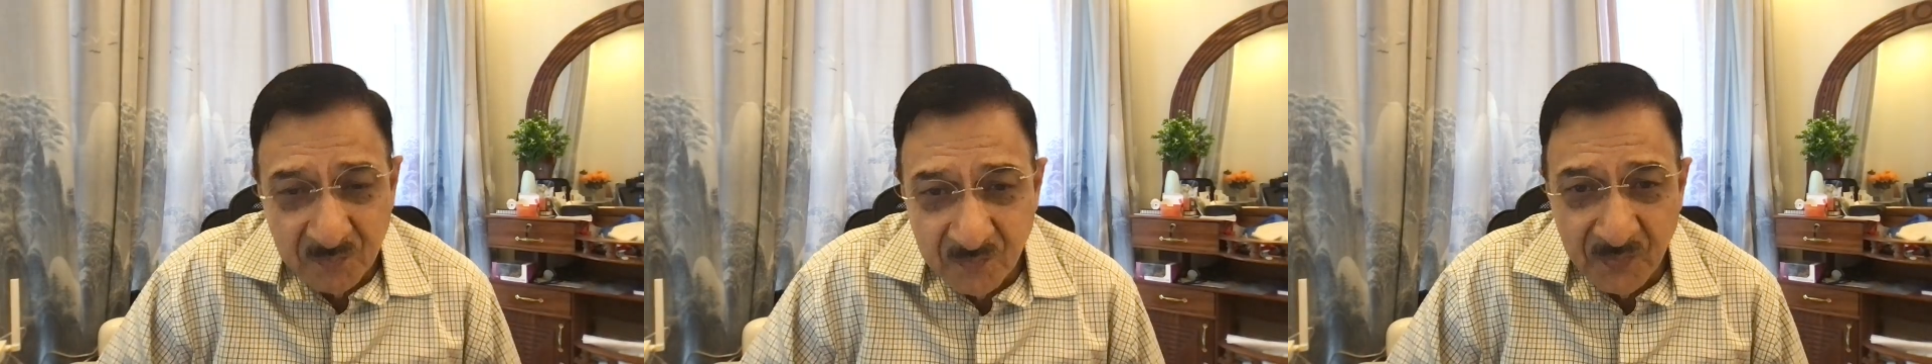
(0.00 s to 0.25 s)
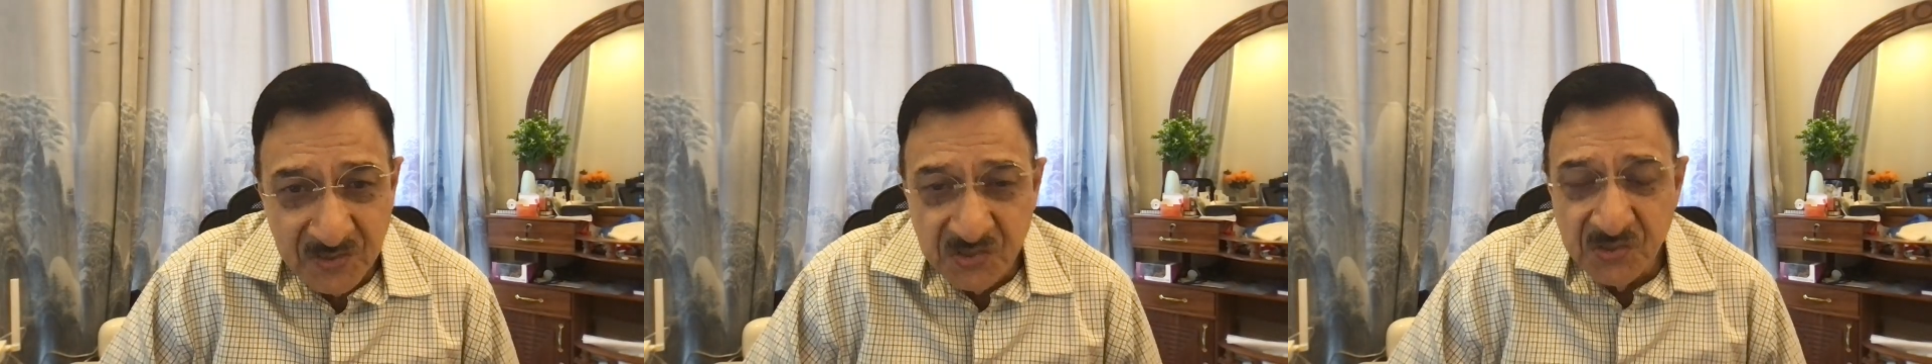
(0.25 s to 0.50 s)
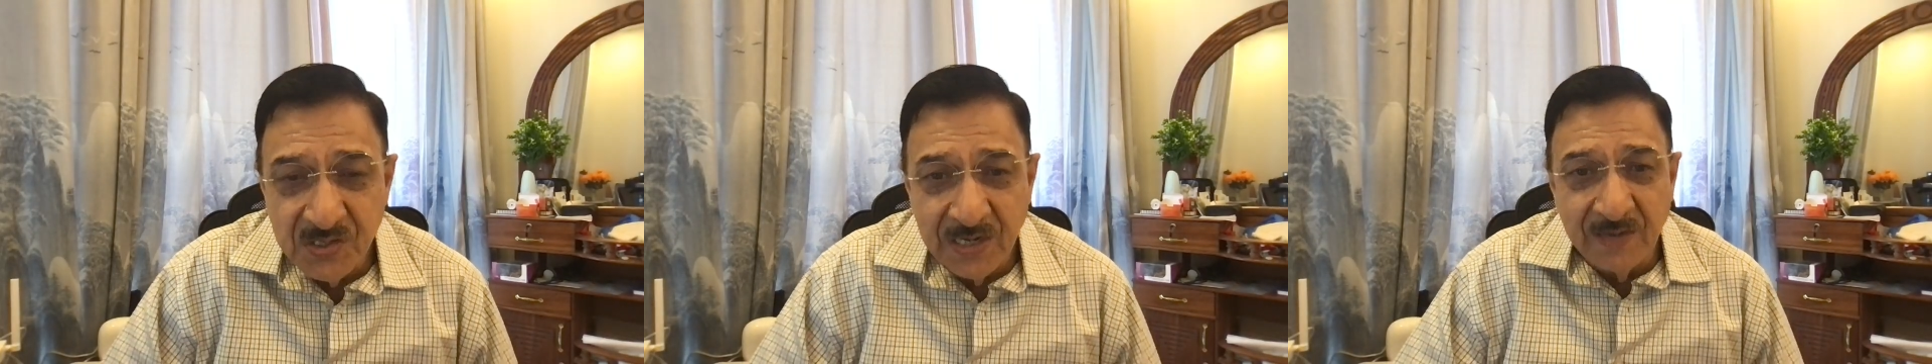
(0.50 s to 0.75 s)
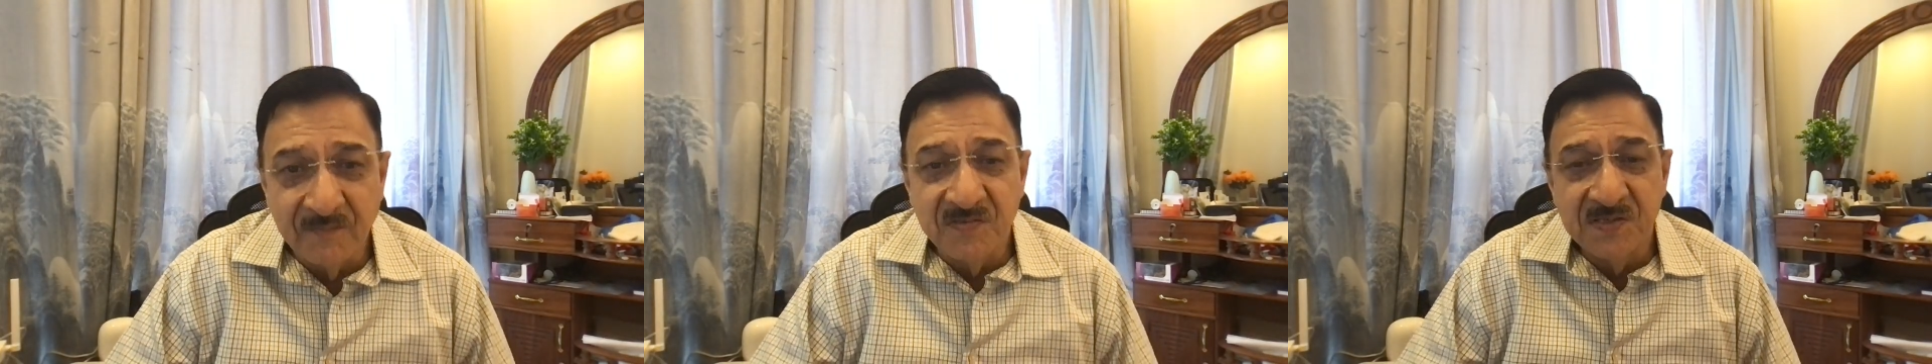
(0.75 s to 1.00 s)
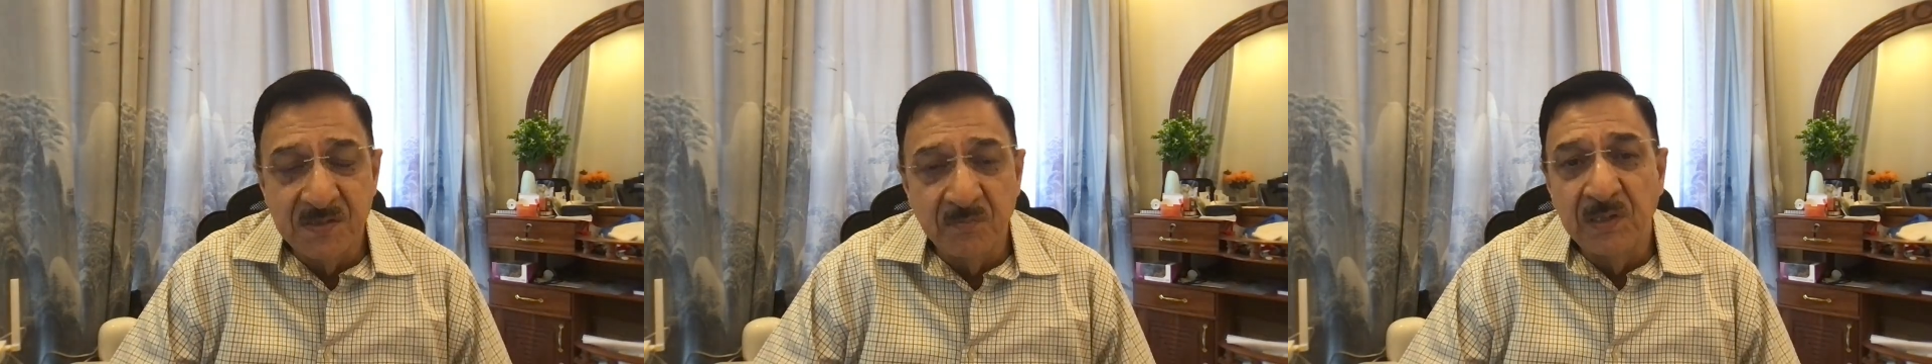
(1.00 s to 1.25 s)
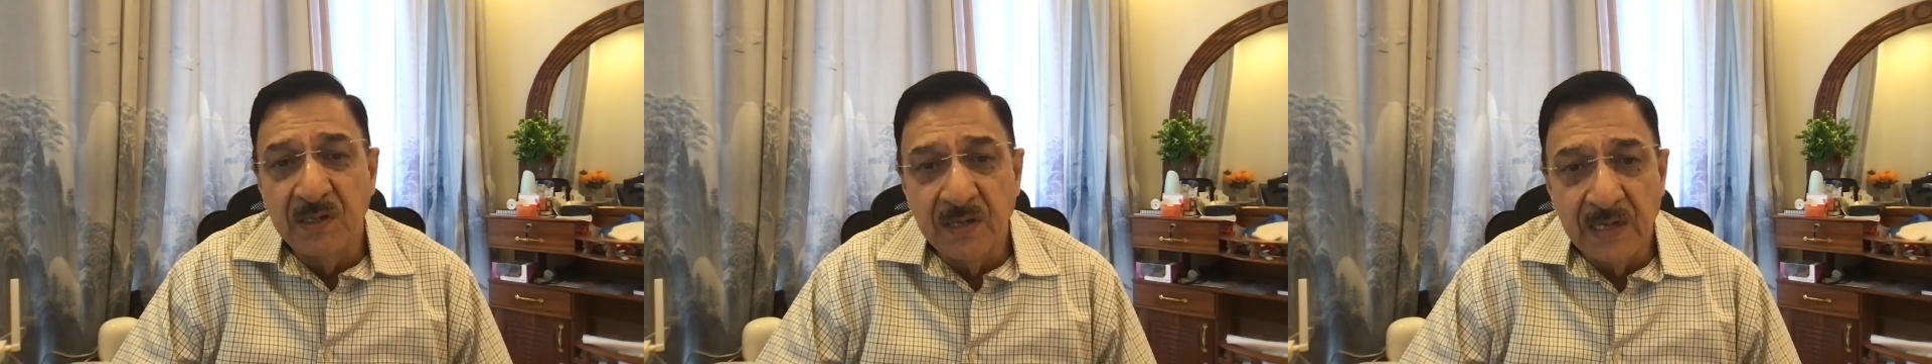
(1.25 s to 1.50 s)
which have
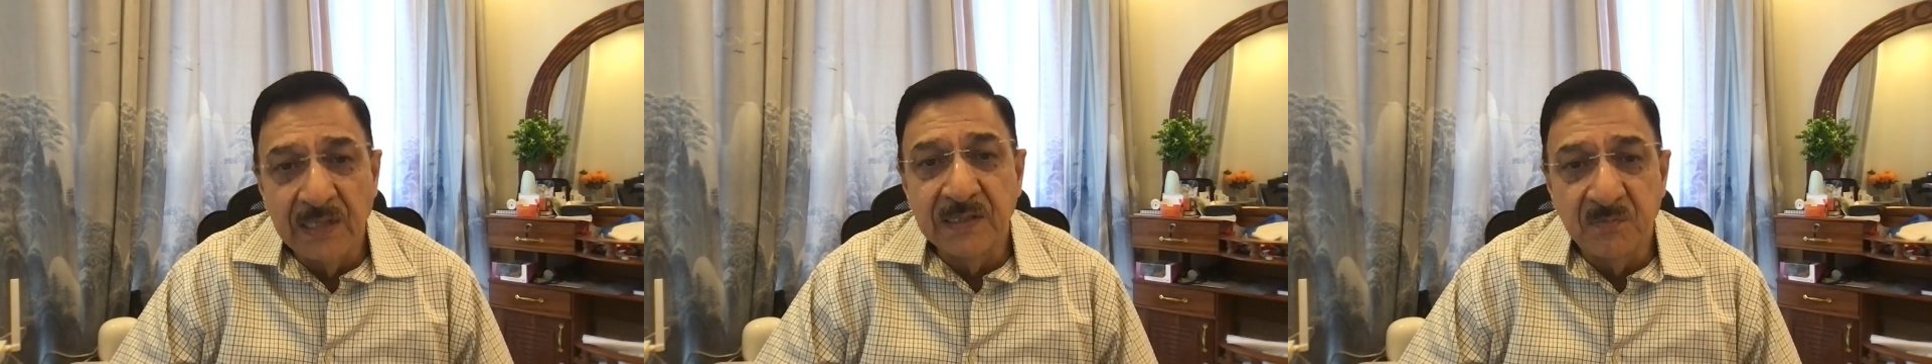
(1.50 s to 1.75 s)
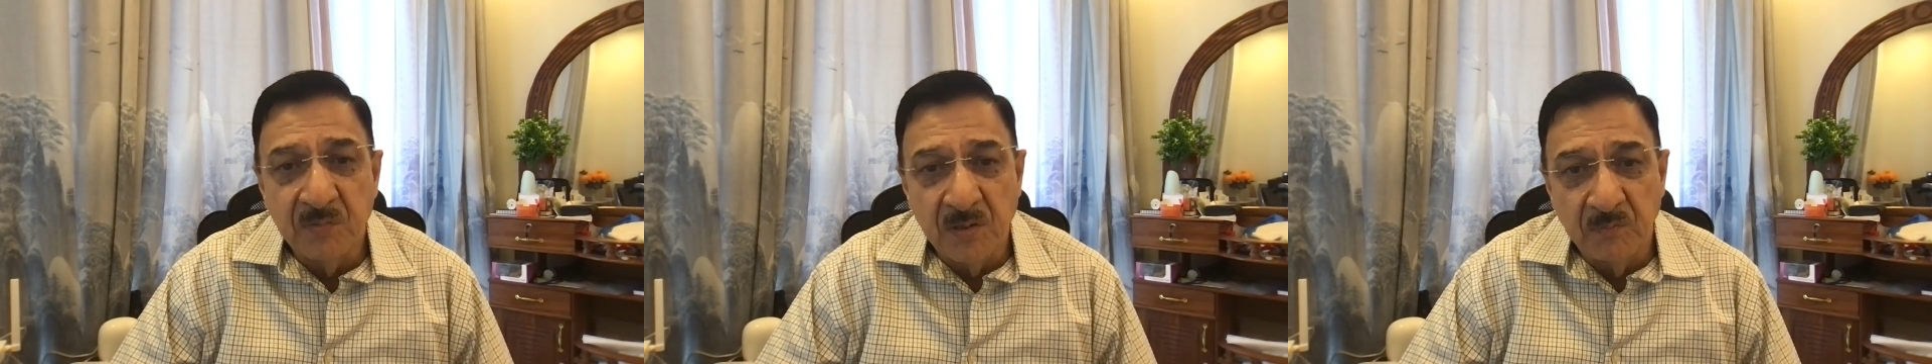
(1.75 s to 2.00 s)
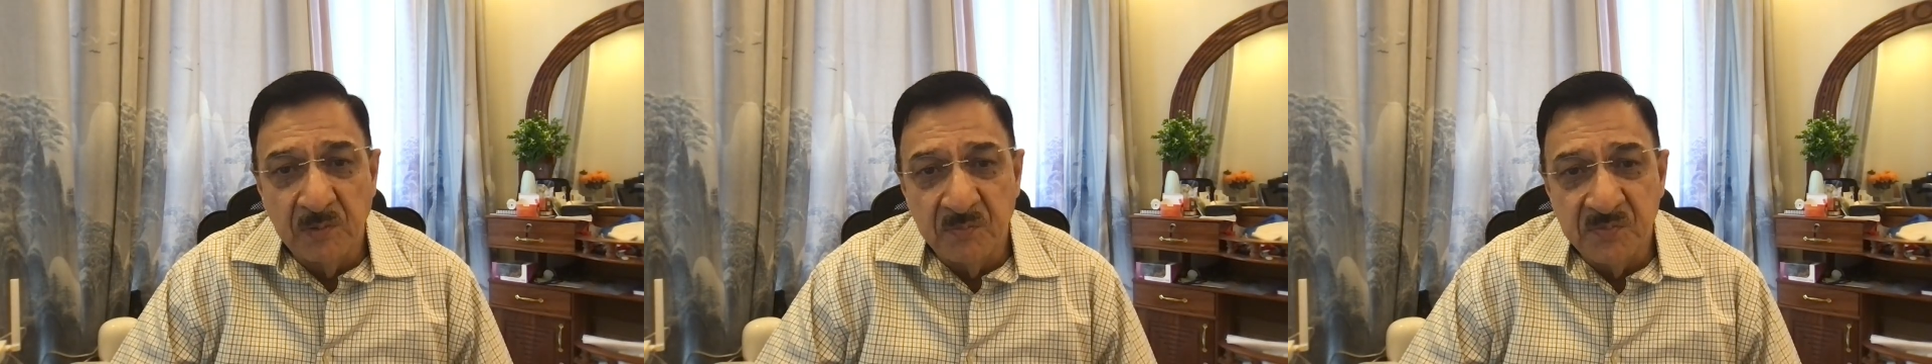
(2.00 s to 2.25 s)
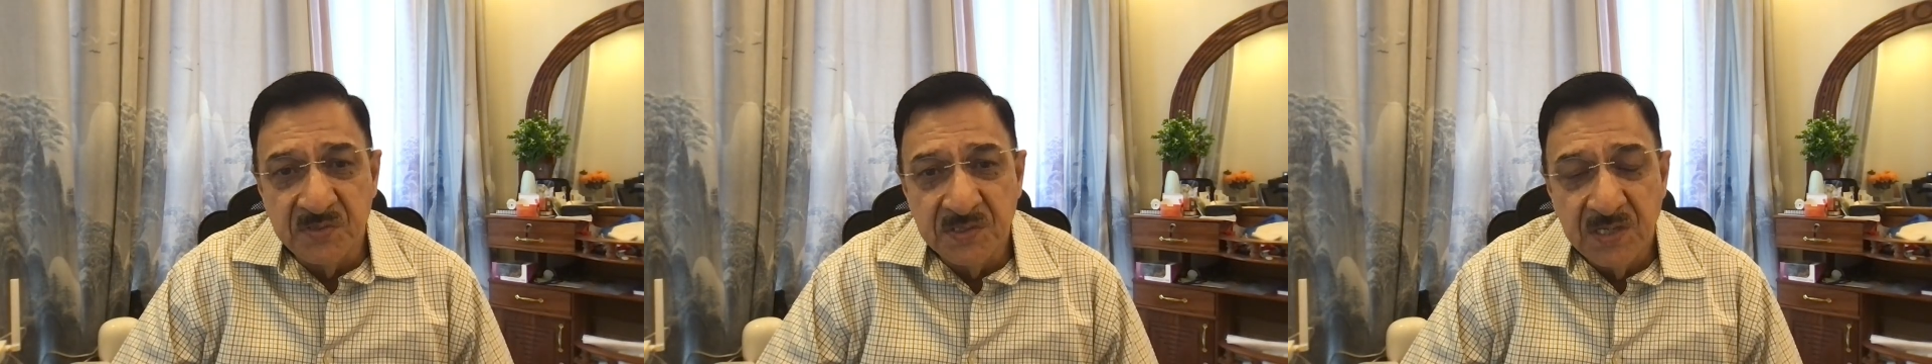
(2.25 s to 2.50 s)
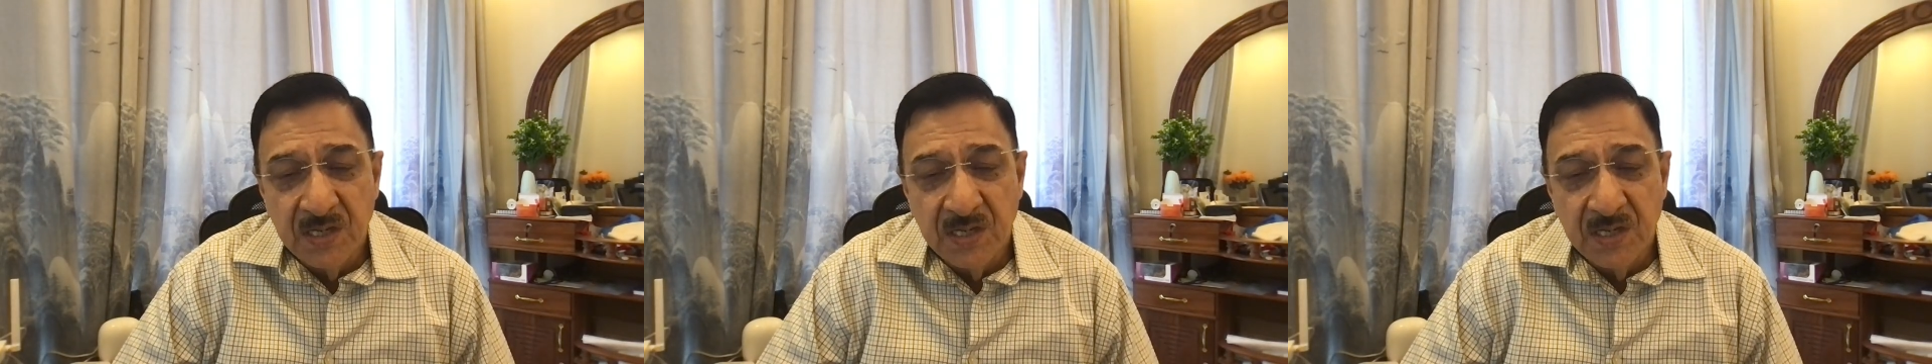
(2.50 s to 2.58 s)
similar health problems.